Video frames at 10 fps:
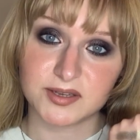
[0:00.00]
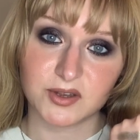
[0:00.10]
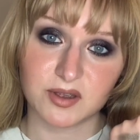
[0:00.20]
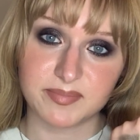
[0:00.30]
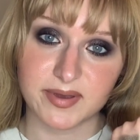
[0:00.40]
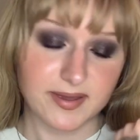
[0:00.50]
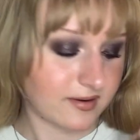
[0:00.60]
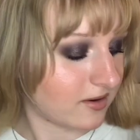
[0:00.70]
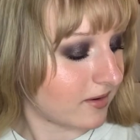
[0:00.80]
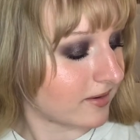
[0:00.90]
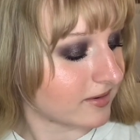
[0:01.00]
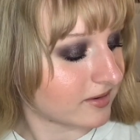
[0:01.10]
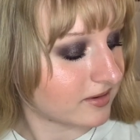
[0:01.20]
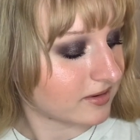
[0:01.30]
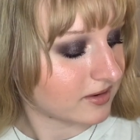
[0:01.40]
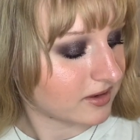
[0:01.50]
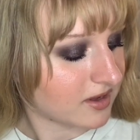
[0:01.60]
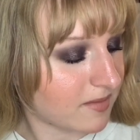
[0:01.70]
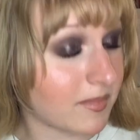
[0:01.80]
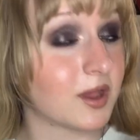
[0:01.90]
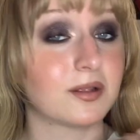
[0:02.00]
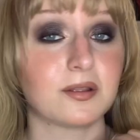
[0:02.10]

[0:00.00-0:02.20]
to hit pen on Metal